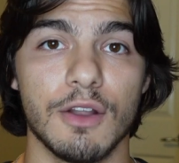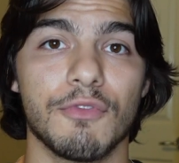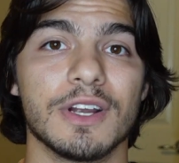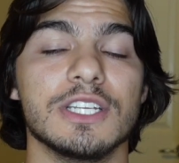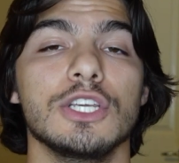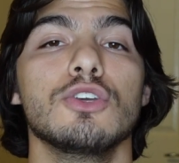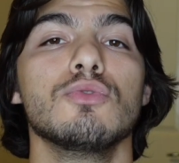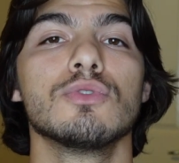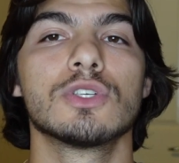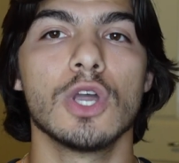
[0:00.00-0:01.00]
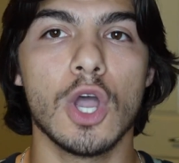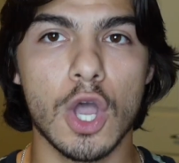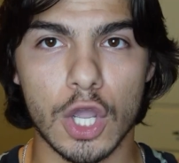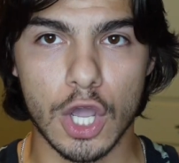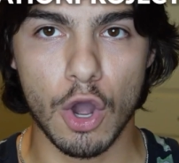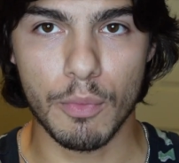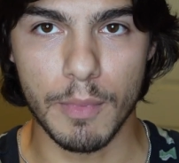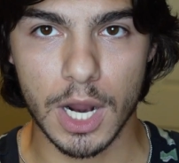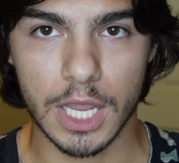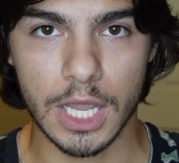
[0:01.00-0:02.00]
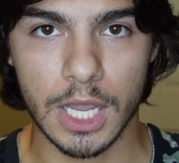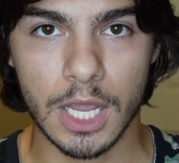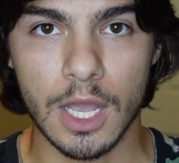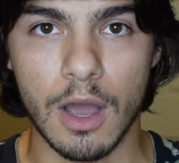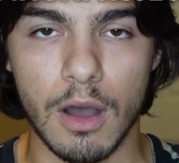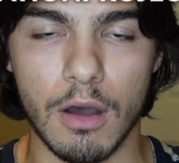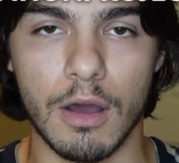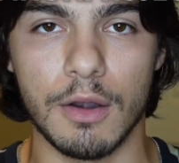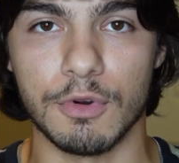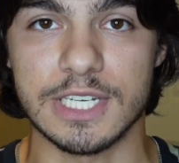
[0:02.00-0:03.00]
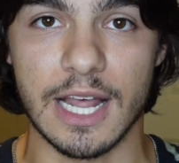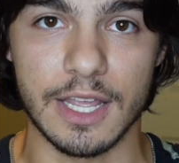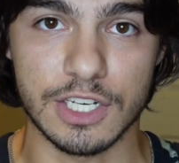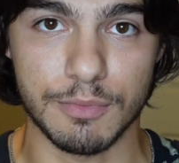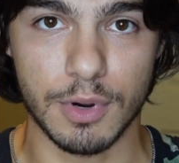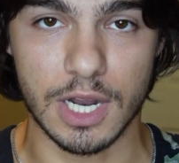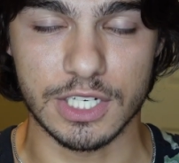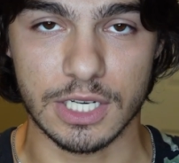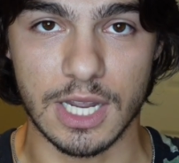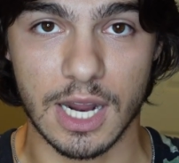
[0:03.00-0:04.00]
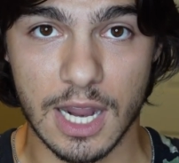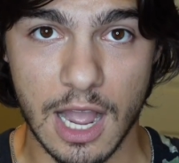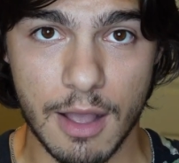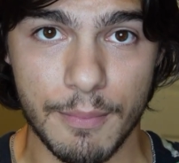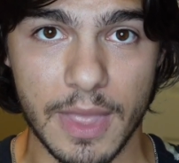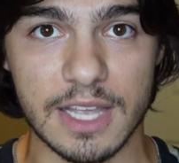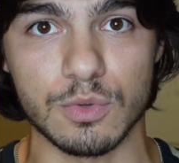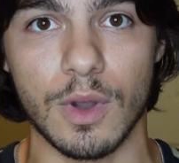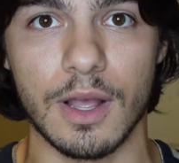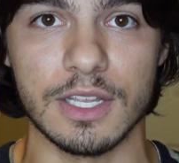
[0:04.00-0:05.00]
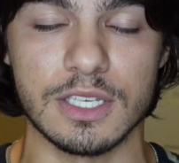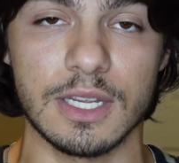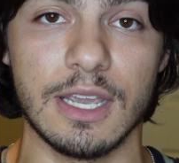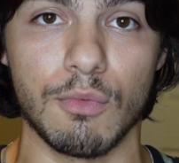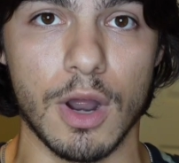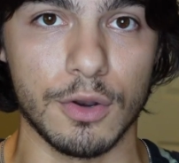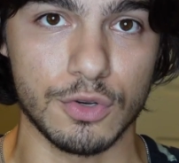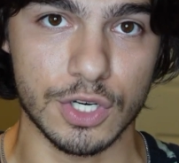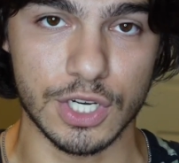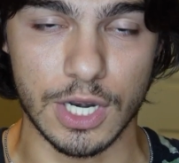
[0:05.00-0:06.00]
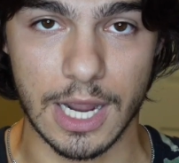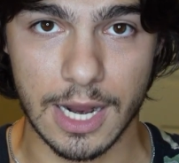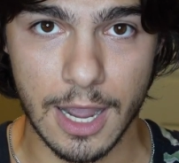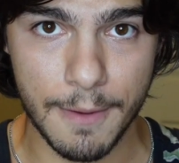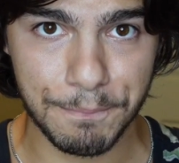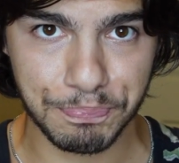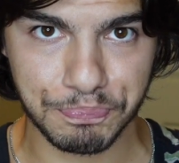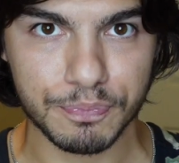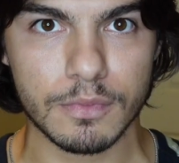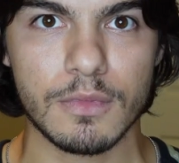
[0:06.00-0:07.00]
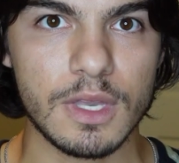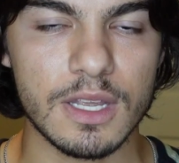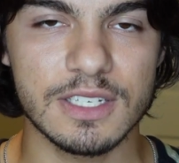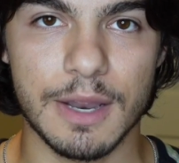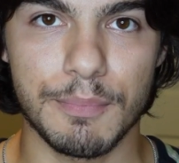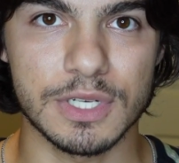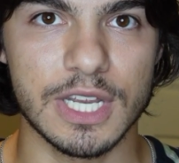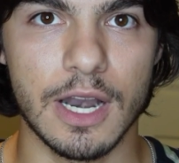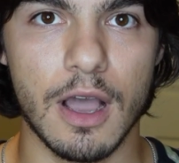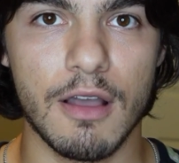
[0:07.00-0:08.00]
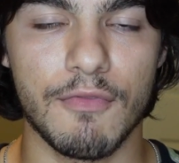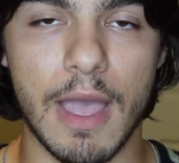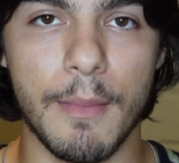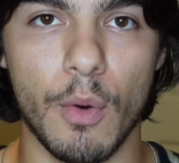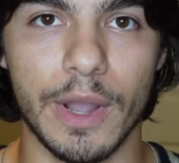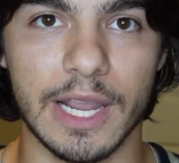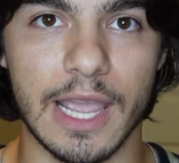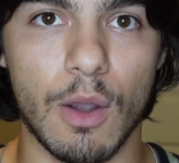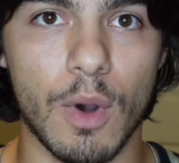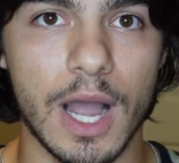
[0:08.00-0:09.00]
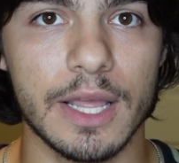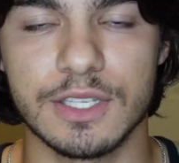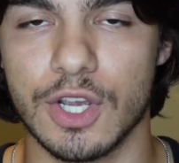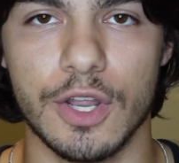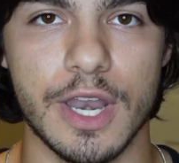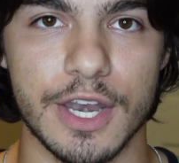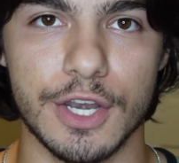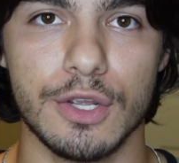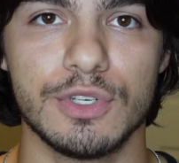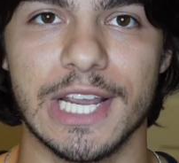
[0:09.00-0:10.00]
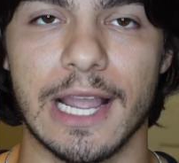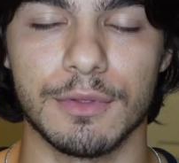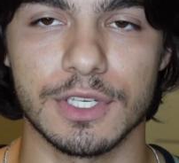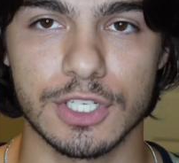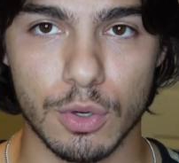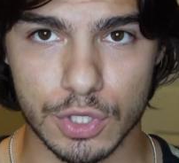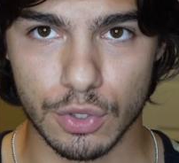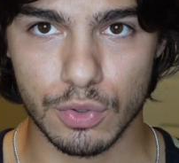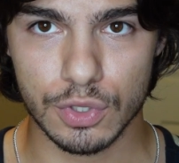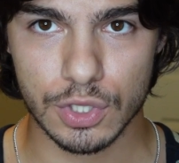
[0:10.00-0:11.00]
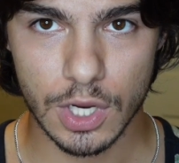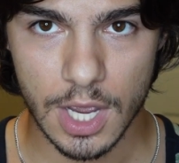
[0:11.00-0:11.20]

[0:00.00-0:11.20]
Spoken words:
Don't forget to use code monkey on retaliationproject.com as well as getrawnutrition.com. 10% off, M-O-N-K-Y. That's all you need to do. Check out the socials.